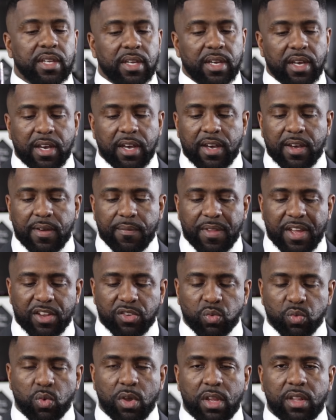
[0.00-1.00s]
That's
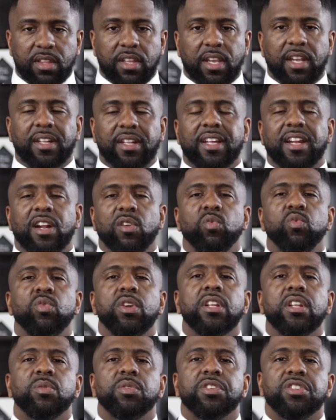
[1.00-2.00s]
one thing that I
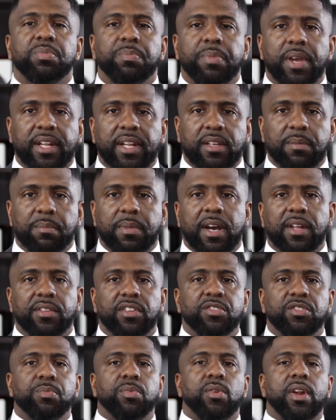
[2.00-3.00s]
really respect about
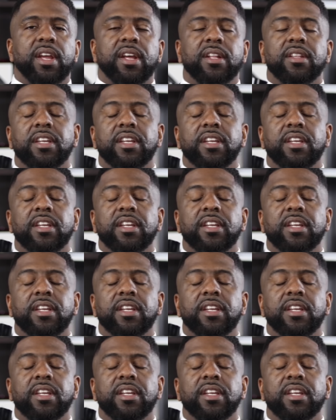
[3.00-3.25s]
this brand,